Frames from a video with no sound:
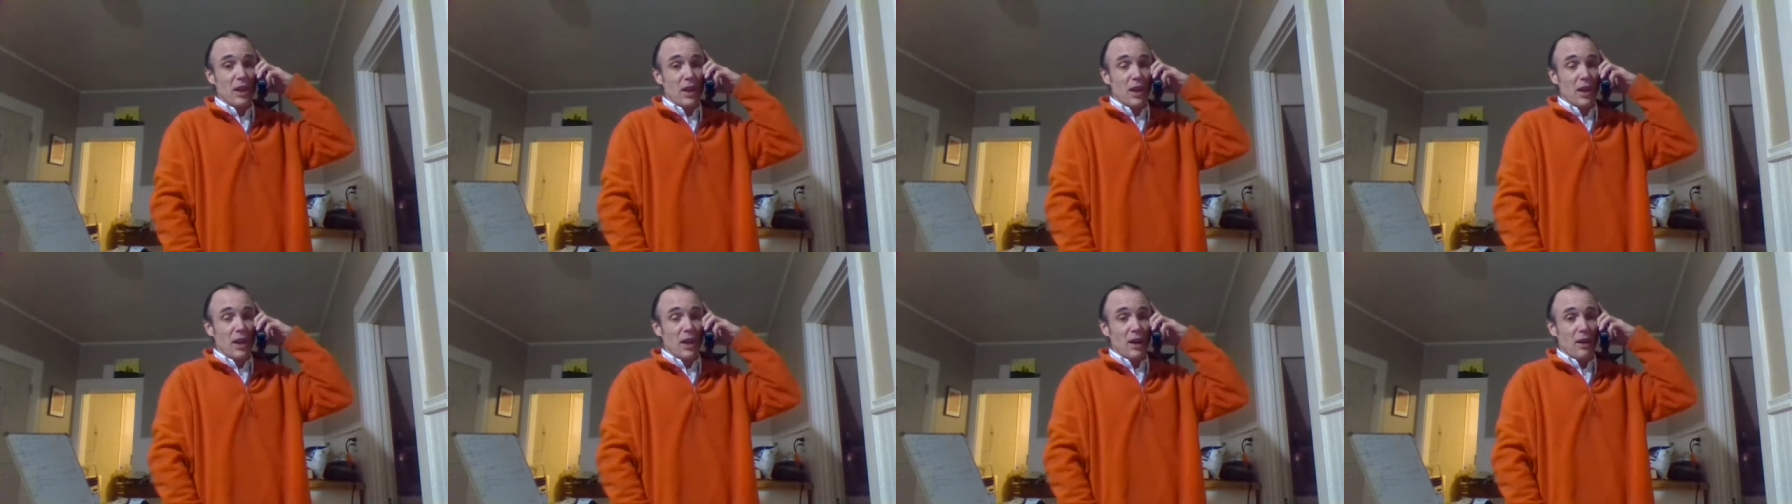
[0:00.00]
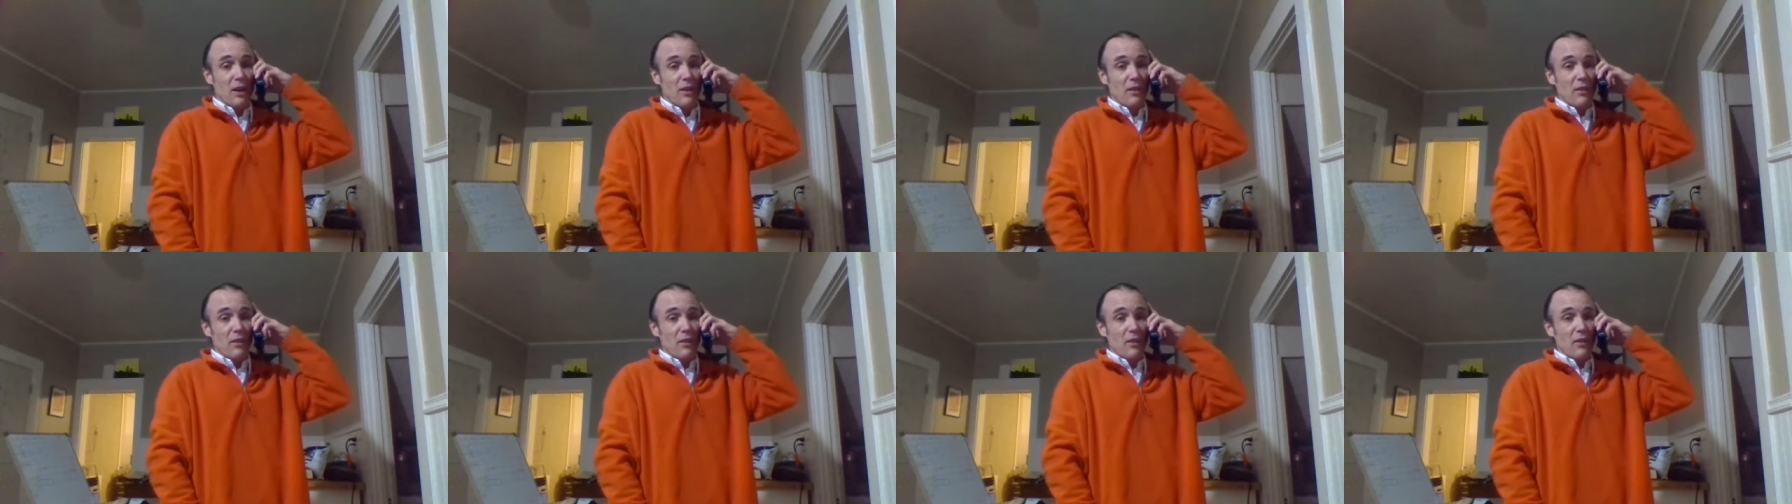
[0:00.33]

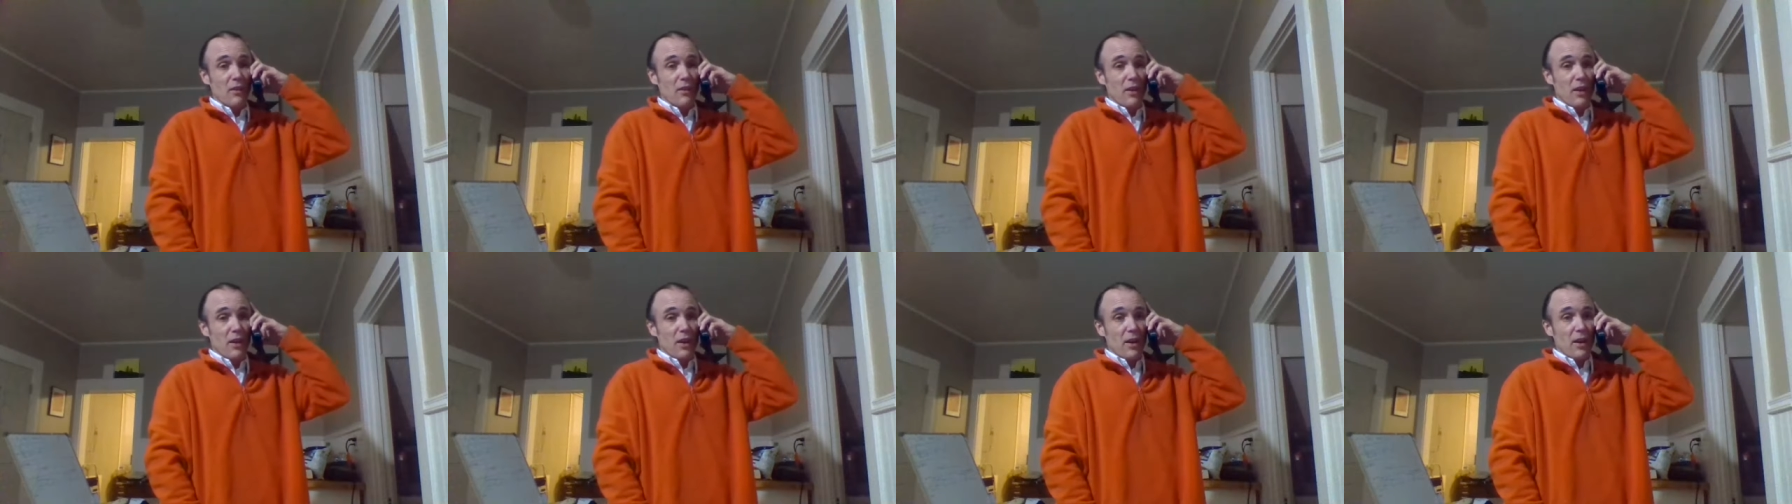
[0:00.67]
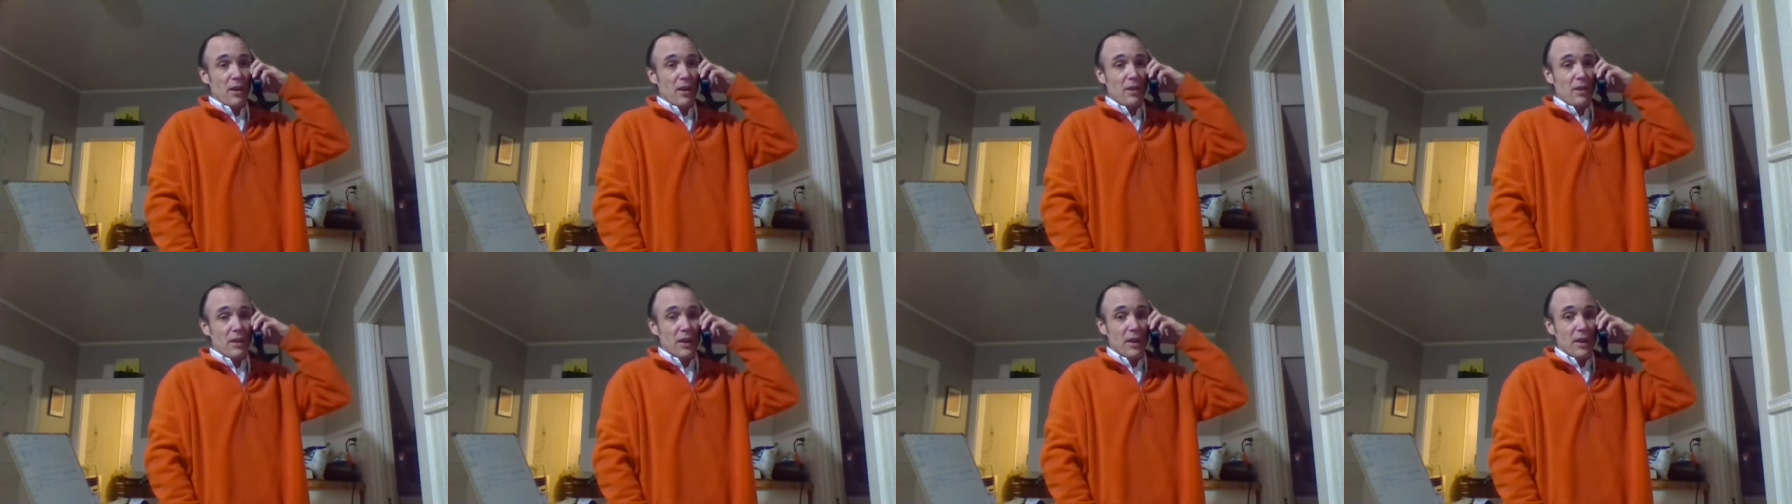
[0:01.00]

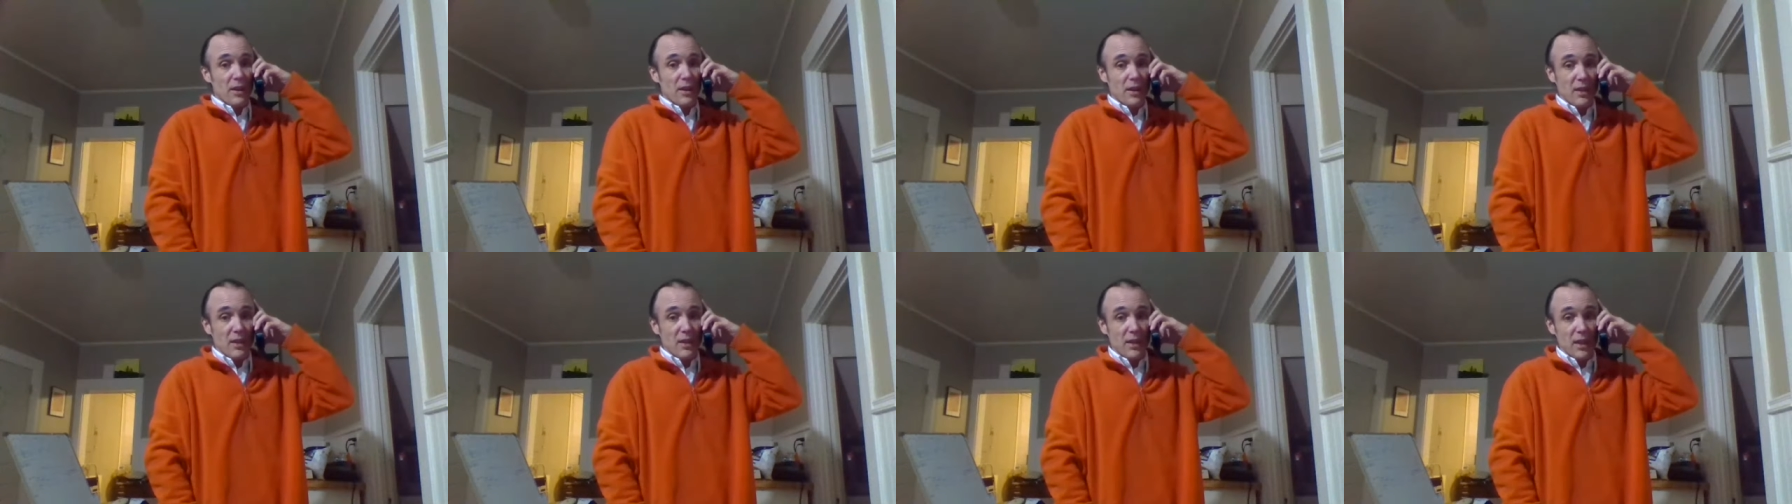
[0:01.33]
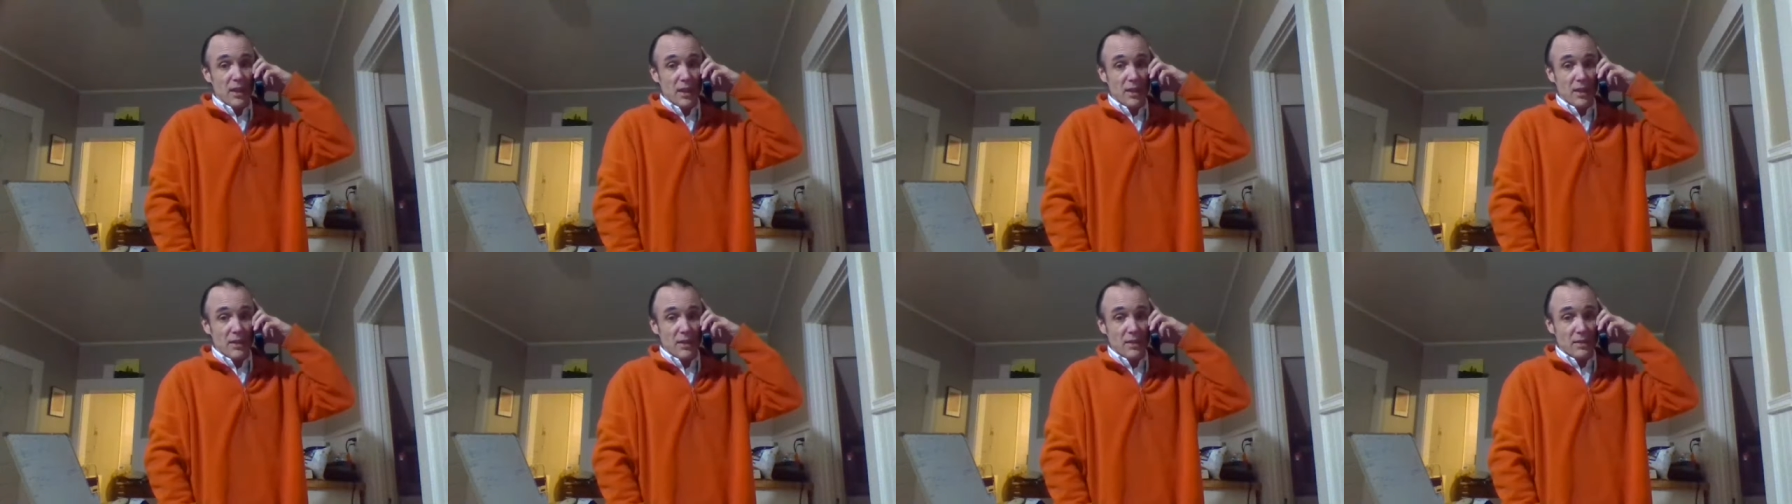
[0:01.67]
that
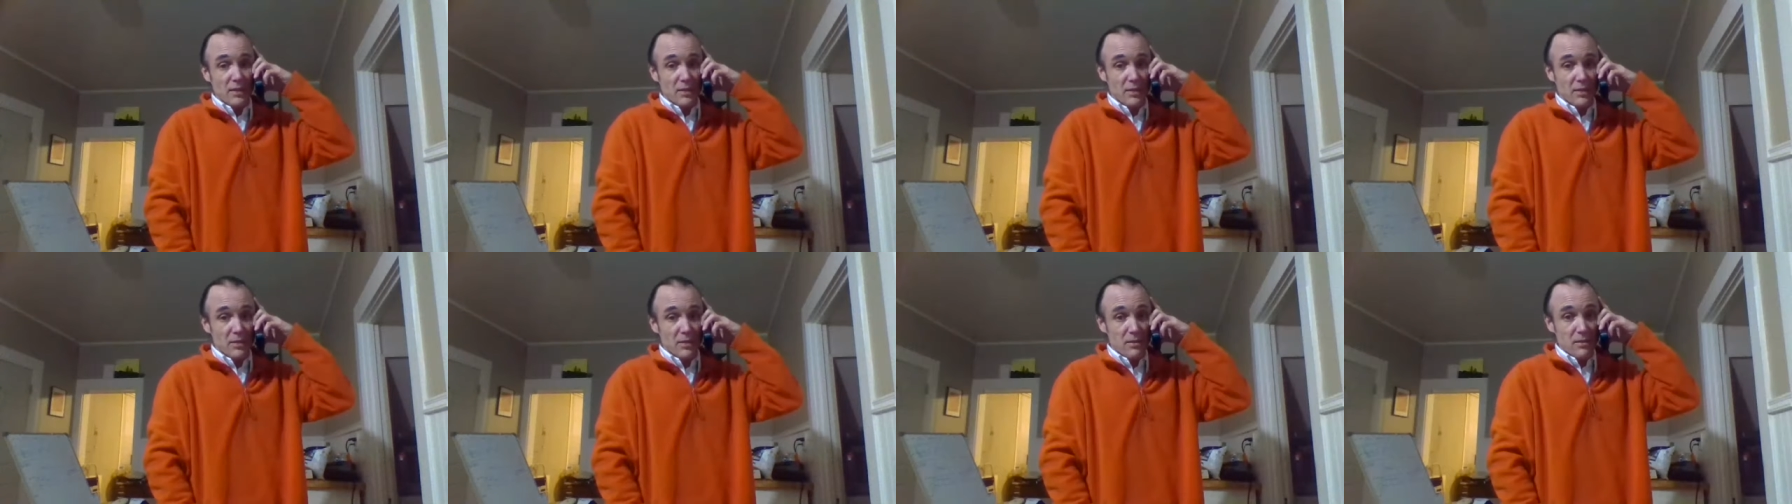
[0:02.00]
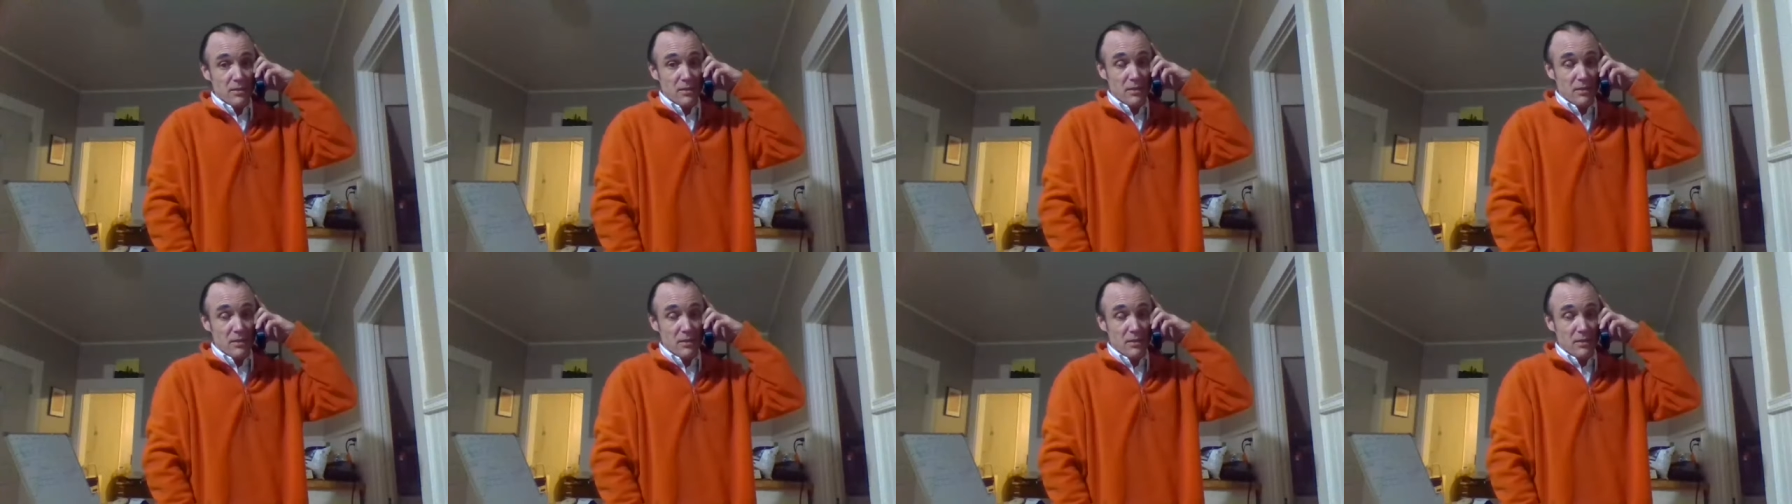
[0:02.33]
connected two